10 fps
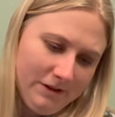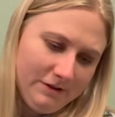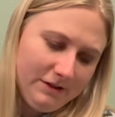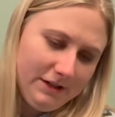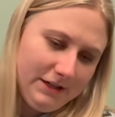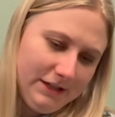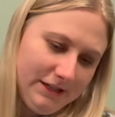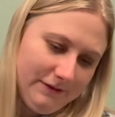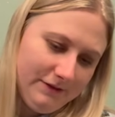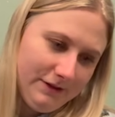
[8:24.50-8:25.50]
Here's kind
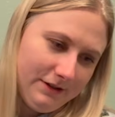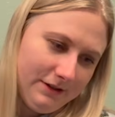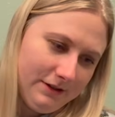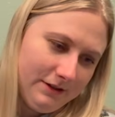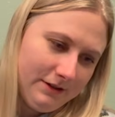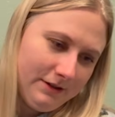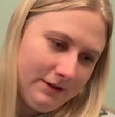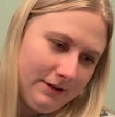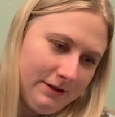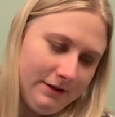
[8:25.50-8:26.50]
of
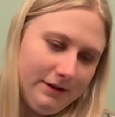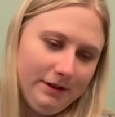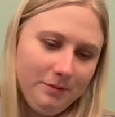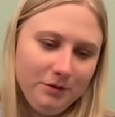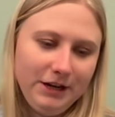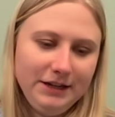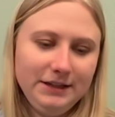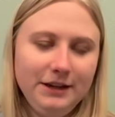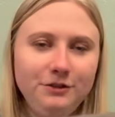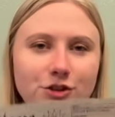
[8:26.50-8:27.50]
the
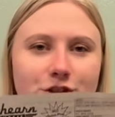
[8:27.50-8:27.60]
breakdown